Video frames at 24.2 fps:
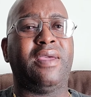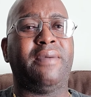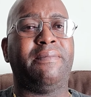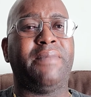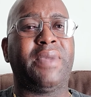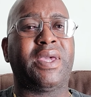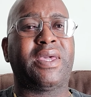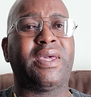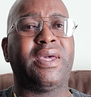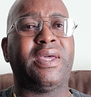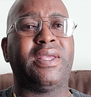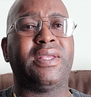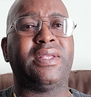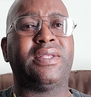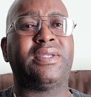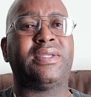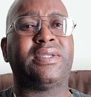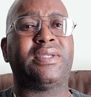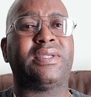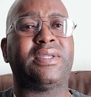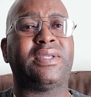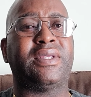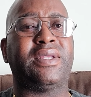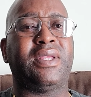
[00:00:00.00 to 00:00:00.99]

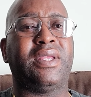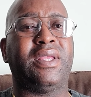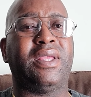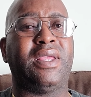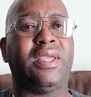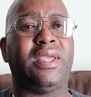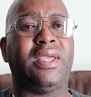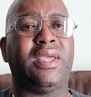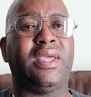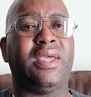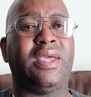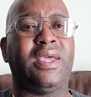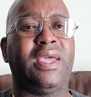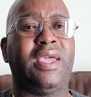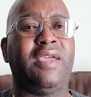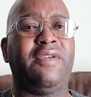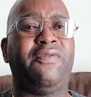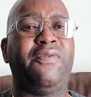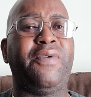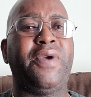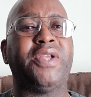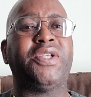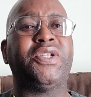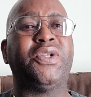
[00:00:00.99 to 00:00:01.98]
Because
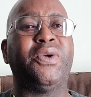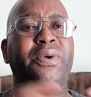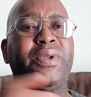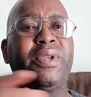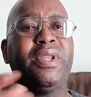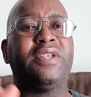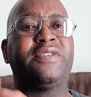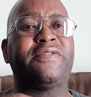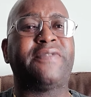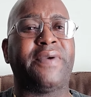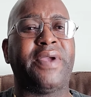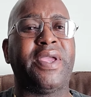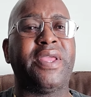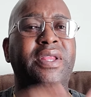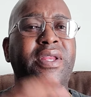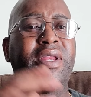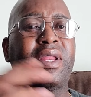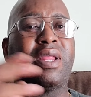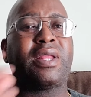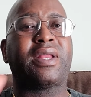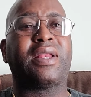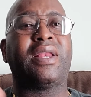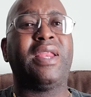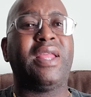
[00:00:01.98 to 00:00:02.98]
if we're doing this for
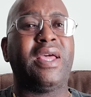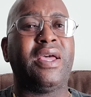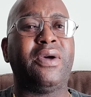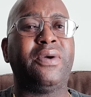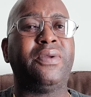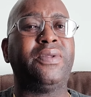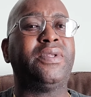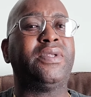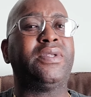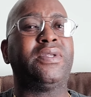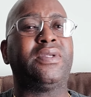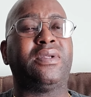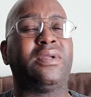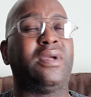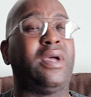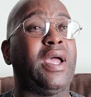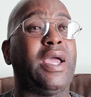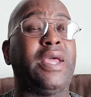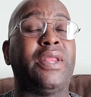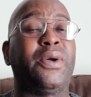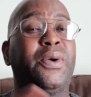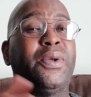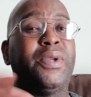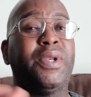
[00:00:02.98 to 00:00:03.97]
internet clouds,
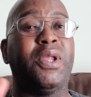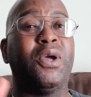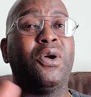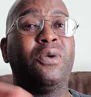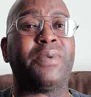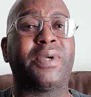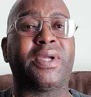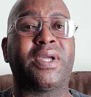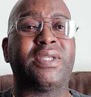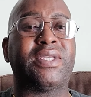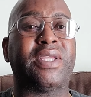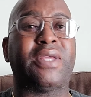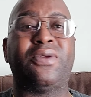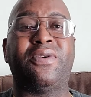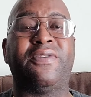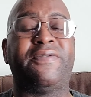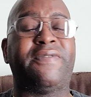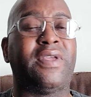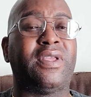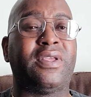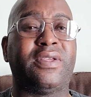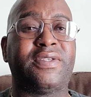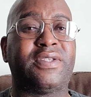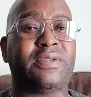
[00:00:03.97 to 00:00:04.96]
I don't know, because I don't
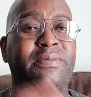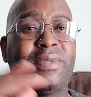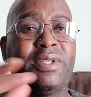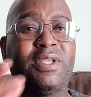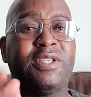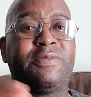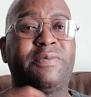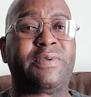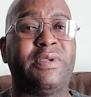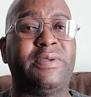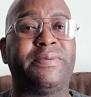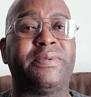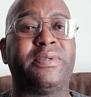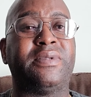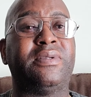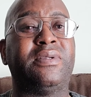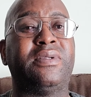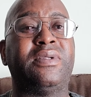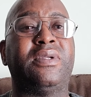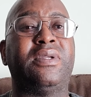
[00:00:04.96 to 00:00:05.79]
follow some of these people.